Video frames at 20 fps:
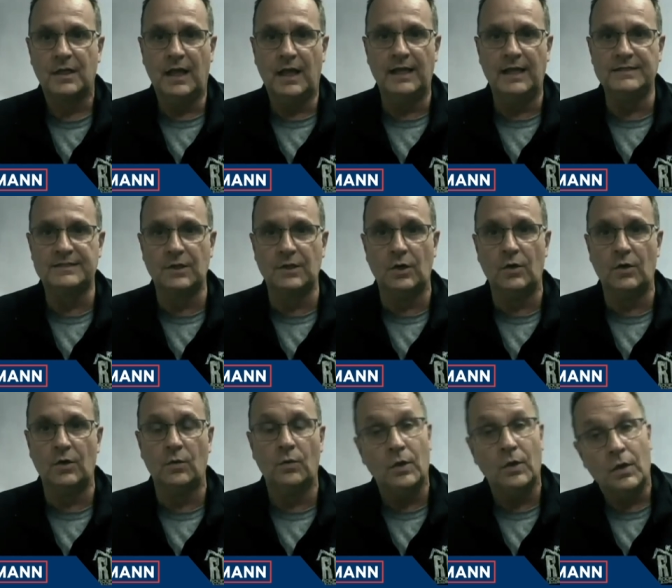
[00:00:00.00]
And
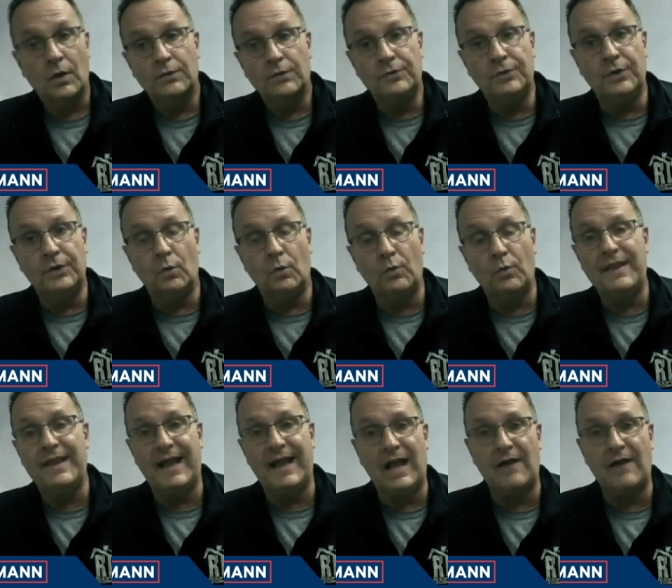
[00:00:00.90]
so, you know, we
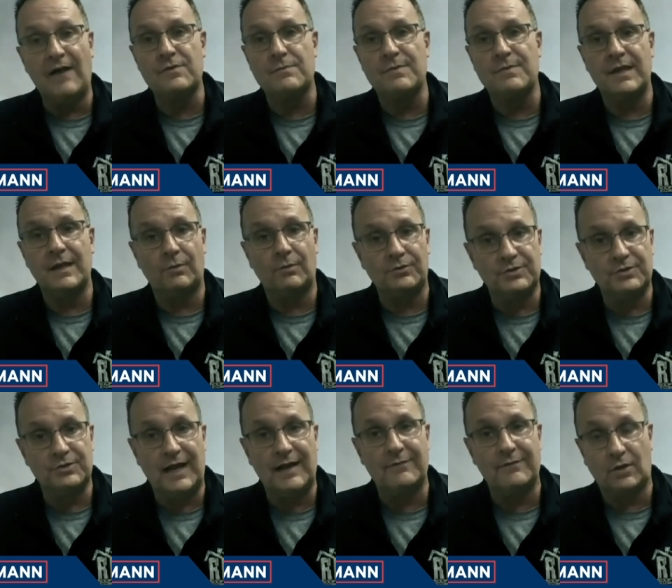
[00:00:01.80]
have to be able
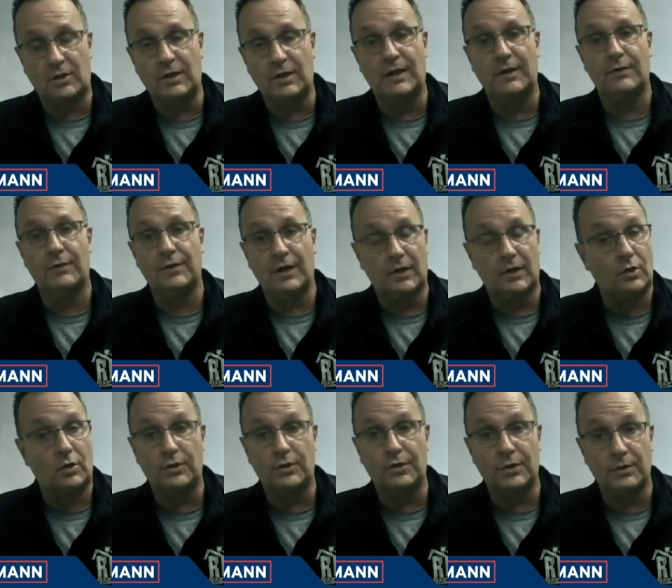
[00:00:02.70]
to have a clear, a
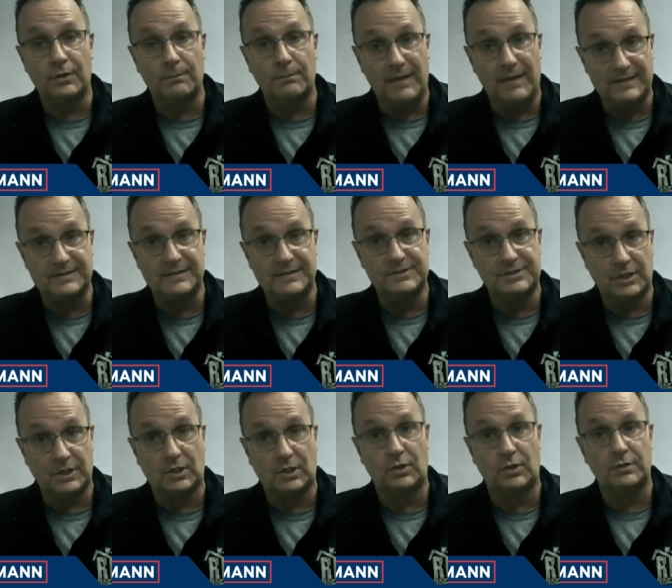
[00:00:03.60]
clear message,
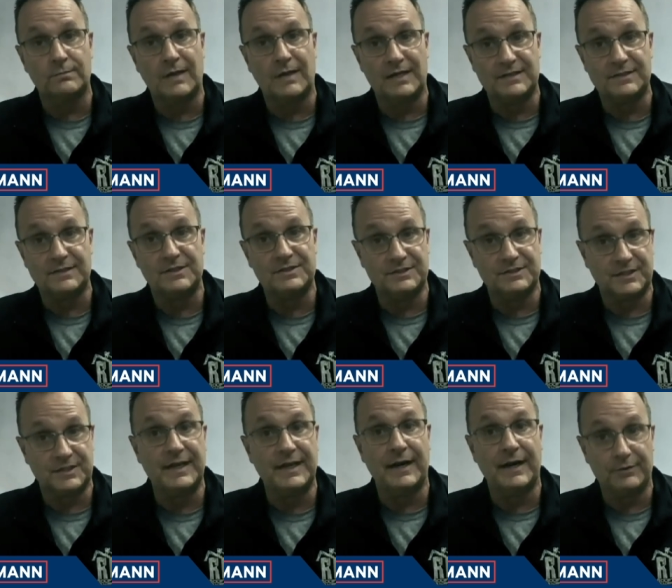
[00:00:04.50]
and a clear message is
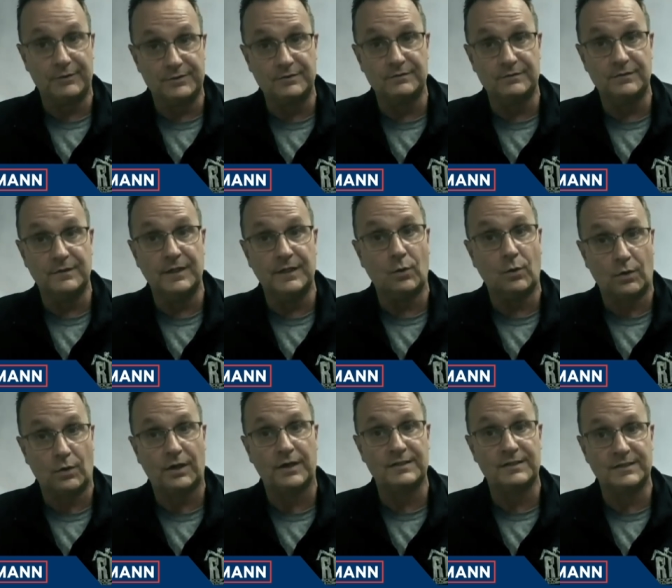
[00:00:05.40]
a narrative, an
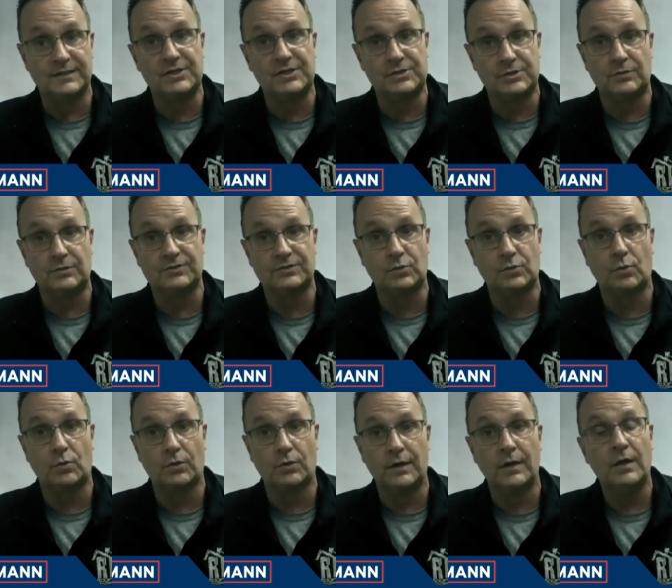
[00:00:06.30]
organizational
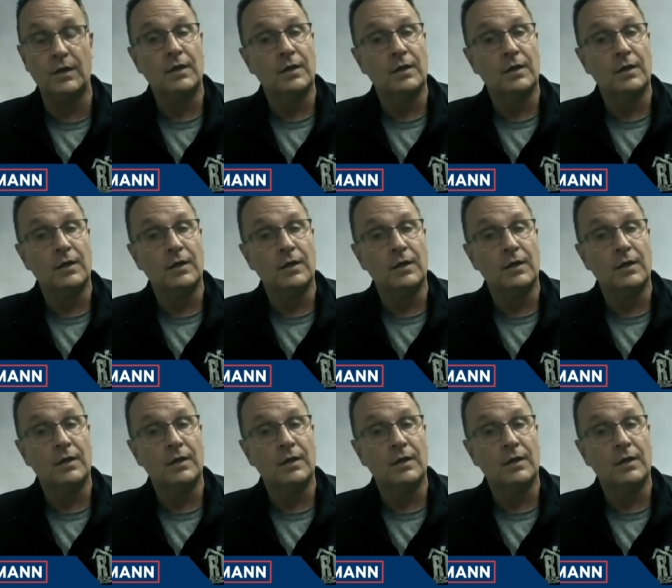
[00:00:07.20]
story